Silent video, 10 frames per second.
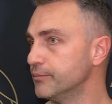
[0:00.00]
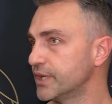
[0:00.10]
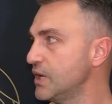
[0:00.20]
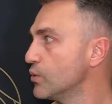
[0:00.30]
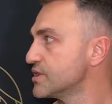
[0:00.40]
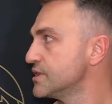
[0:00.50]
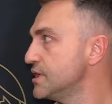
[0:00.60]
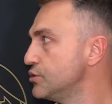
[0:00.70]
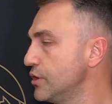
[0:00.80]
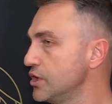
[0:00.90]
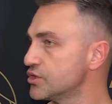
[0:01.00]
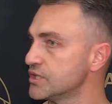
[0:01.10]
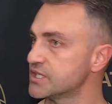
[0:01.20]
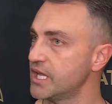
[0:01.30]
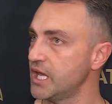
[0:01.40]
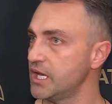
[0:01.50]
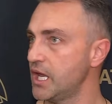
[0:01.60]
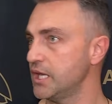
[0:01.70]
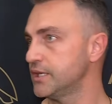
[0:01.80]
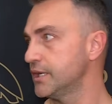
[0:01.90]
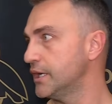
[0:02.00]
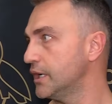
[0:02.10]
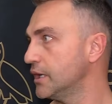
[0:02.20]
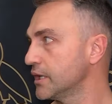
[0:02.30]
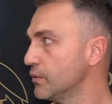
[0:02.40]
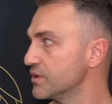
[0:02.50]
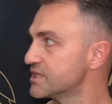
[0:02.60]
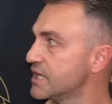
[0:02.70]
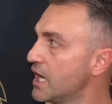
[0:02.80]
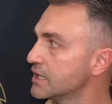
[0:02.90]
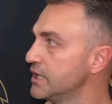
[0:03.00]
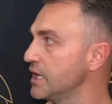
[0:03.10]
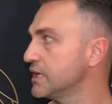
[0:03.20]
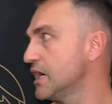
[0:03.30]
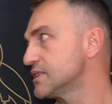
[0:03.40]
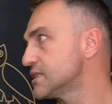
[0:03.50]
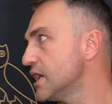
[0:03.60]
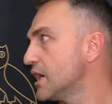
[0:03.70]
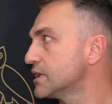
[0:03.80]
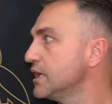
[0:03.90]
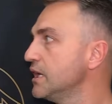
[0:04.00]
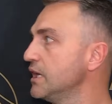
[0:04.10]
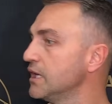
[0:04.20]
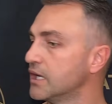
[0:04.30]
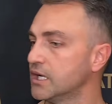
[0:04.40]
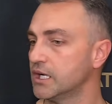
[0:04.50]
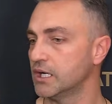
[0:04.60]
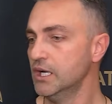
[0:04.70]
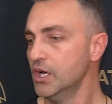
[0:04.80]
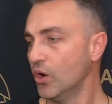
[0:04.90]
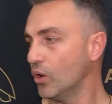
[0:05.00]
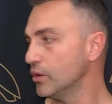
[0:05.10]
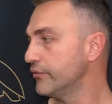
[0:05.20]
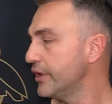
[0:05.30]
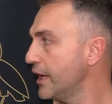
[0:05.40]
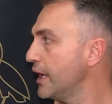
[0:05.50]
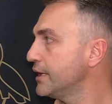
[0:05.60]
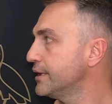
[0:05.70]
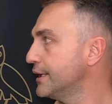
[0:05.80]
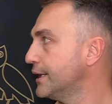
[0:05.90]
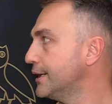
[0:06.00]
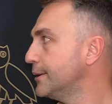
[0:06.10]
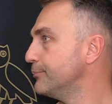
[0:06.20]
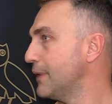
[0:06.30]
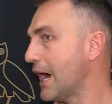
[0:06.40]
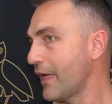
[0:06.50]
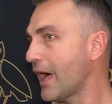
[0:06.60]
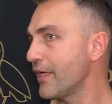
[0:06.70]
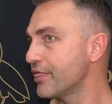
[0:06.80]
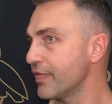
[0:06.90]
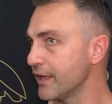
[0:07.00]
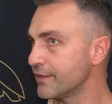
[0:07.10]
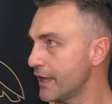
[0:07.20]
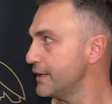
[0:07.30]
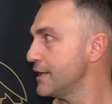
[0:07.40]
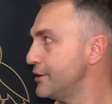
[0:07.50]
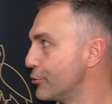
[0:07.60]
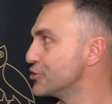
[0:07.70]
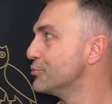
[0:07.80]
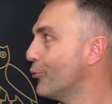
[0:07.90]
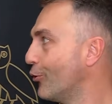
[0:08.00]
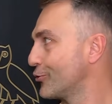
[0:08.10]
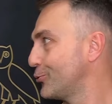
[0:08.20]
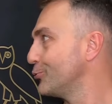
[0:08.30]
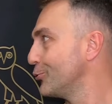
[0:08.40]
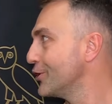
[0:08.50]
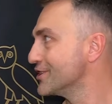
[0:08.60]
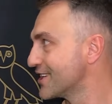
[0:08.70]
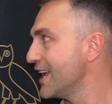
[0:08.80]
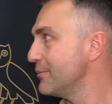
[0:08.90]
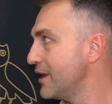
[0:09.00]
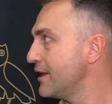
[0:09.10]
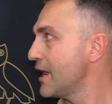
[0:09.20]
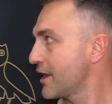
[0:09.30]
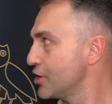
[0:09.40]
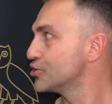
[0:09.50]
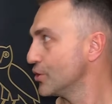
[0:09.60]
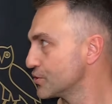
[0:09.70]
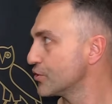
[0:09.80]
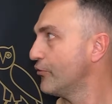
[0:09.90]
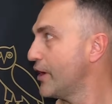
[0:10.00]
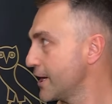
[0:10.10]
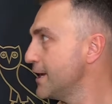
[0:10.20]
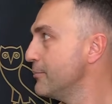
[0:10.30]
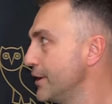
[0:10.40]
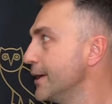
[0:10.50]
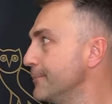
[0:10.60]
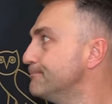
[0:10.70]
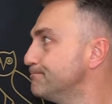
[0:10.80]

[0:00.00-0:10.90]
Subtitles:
He was in situations that he was starting, not starting, all of that. I think that there is more to his game than he showed so far in NBA.